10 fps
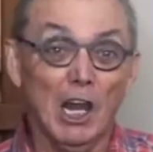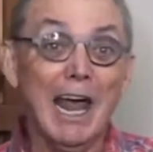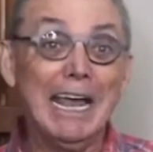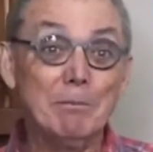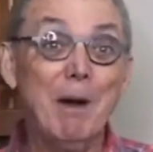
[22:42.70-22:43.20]

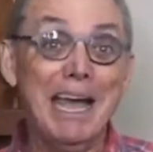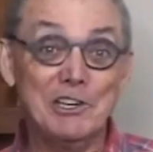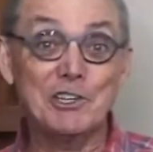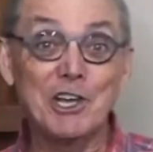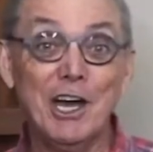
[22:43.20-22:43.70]
like my
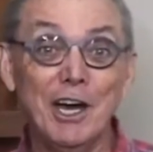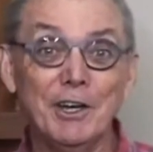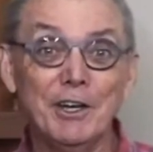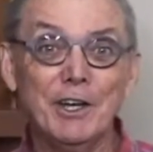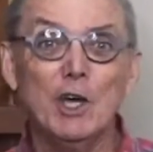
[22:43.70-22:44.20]

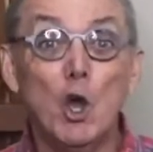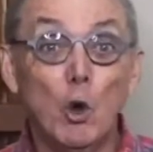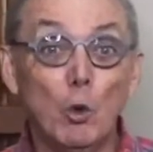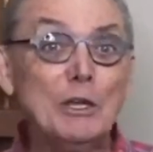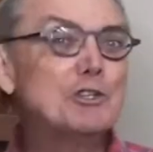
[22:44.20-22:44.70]
son,
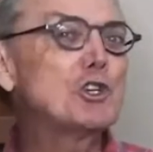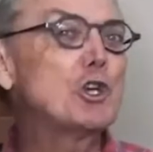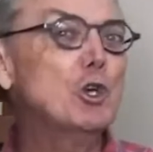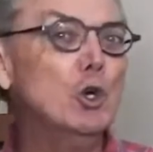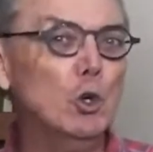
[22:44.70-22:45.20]
we
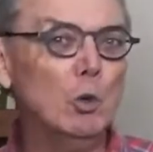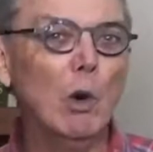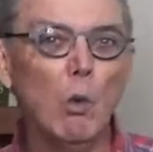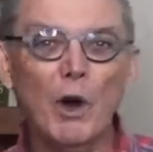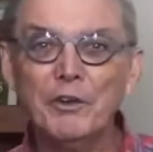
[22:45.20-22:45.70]
too
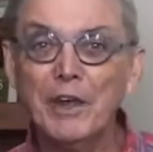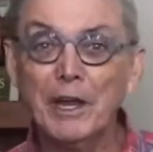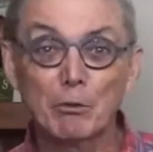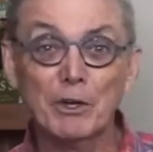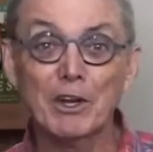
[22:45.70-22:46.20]
will one
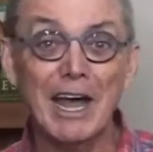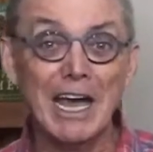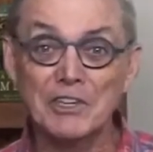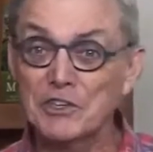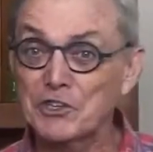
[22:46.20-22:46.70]
day
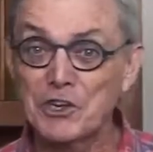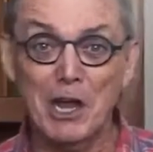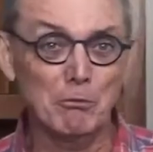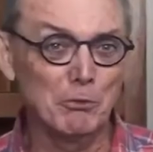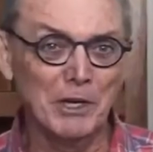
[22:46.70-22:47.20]
realize it's
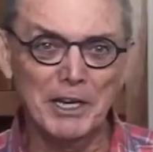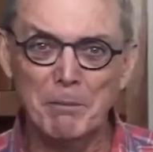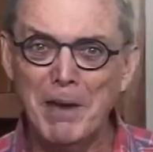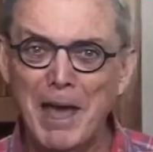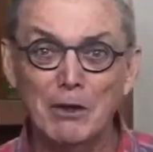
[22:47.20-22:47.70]
not really
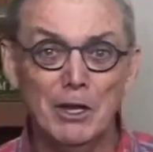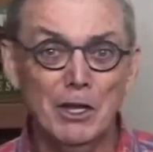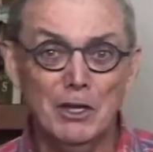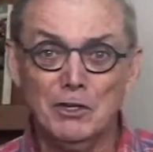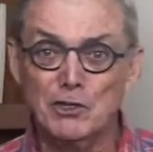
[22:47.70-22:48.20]

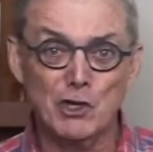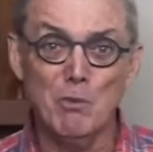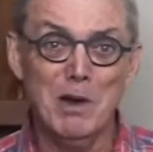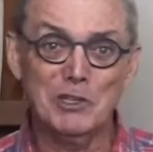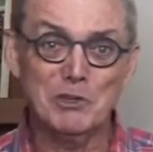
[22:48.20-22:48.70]
so
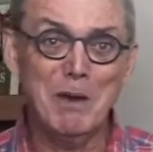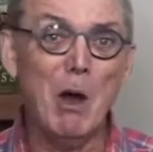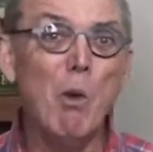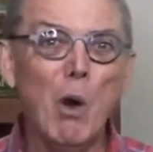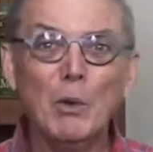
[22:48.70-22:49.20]
much
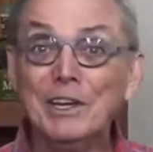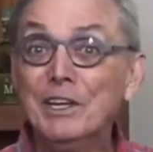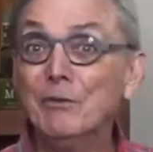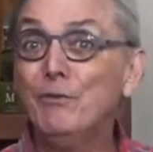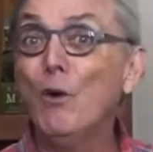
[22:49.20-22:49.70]
about what we
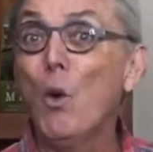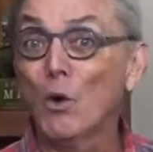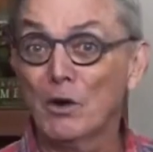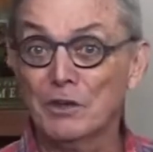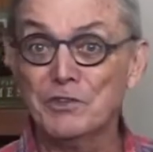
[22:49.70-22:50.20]
did
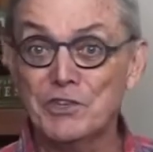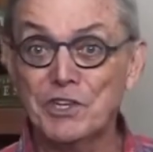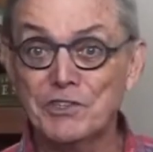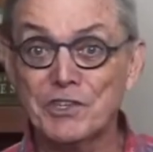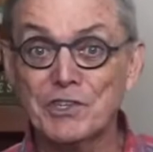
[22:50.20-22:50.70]
for
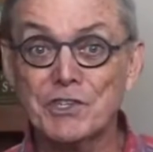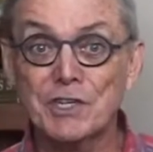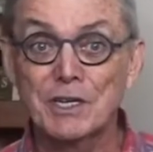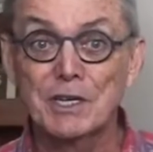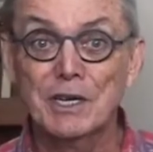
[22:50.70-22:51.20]

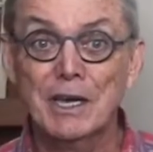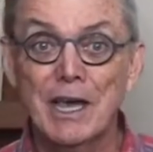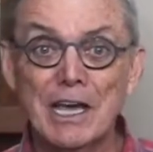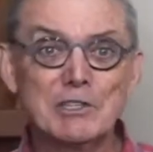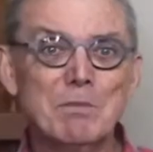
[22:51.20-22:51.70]
Jesus
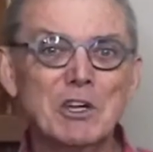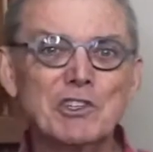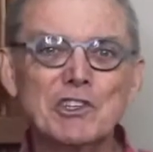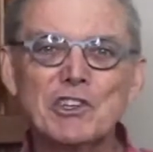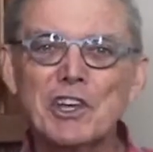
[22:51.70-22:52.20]
as
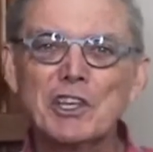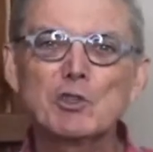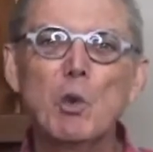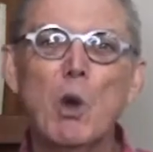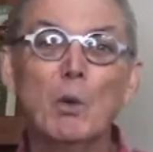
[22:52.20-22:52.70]
much as it
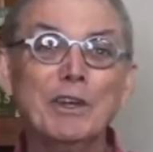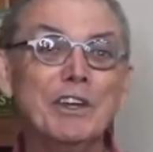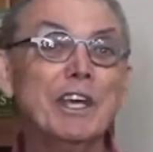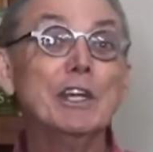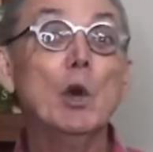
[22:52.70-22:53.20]
is what we
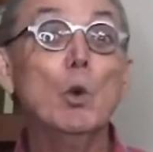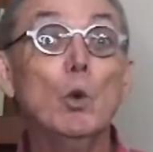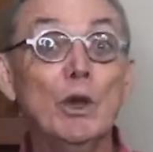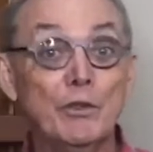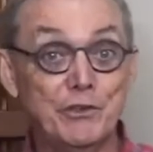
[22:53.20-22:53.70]
did
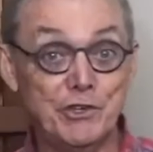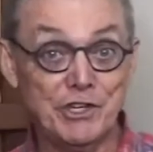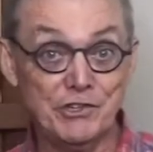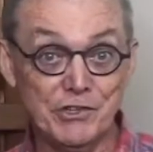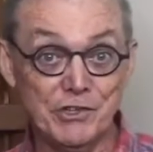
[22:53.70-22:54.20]
with
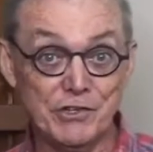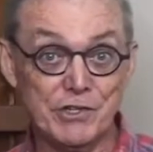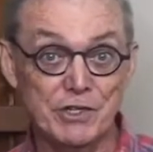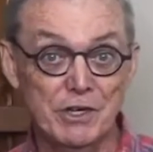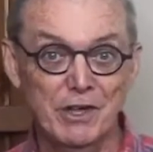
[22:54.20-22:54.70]

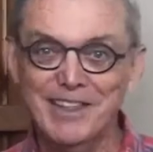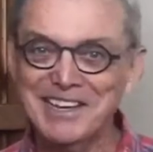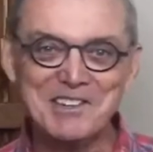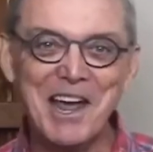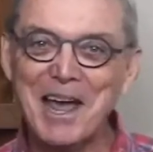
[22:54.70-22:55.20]
Jesus,
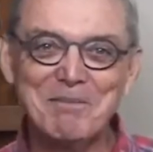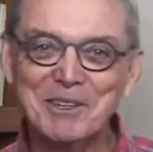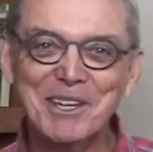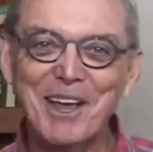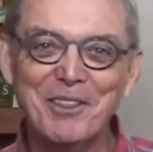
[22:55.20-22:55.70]
that time
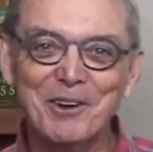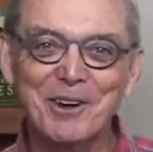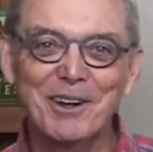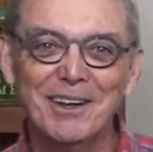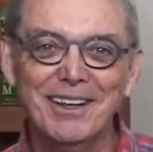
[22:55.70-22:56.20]

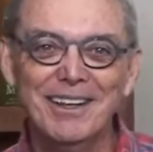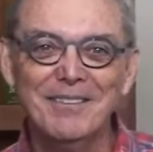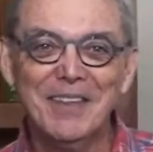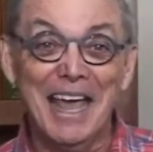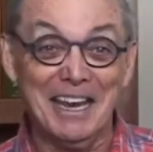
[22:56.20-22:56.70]
together.
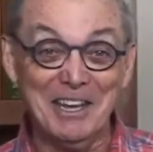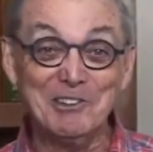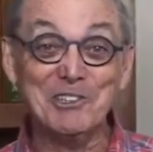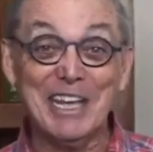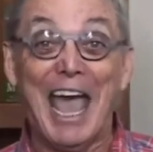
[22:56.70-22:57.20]
And
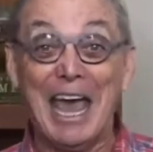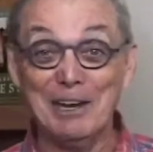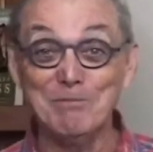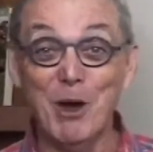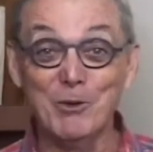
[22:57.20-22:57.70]
here's the
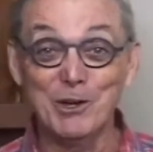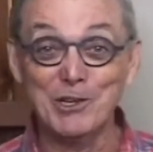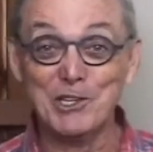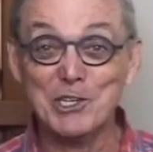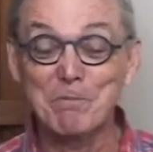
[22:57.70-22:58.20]
added
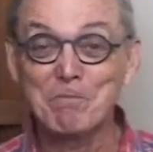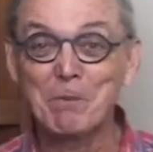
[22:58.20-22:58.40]
bonus.